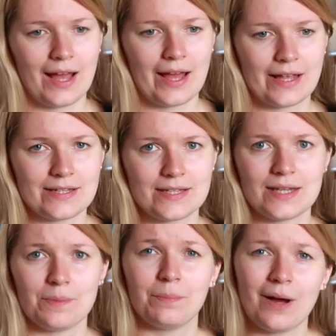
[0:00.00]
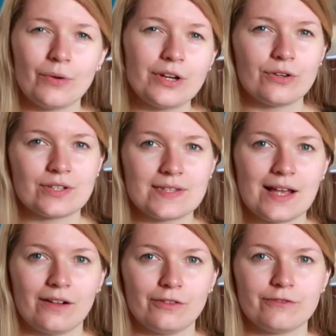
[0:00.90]
and empower
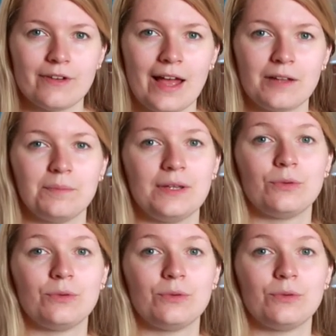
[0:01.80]
yourself and